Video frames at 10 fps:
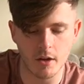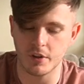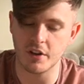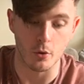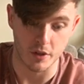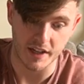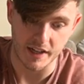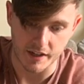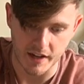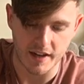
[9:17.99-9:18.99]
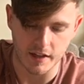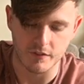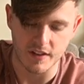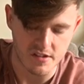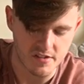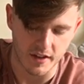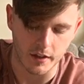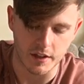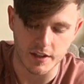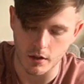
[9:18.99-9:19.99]
Well, you don't need any of these
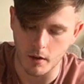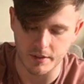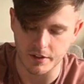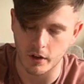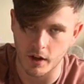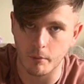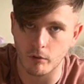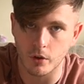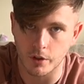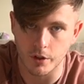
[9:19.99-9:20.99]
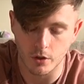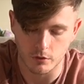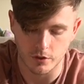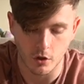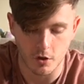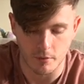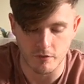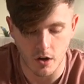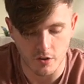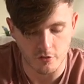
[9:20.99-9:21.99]
technically. I mean, don't get me wrong, you're, you're gonna be
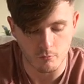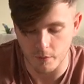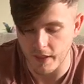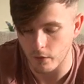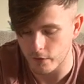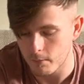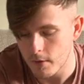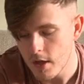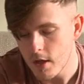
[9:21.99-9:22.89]
fine without them.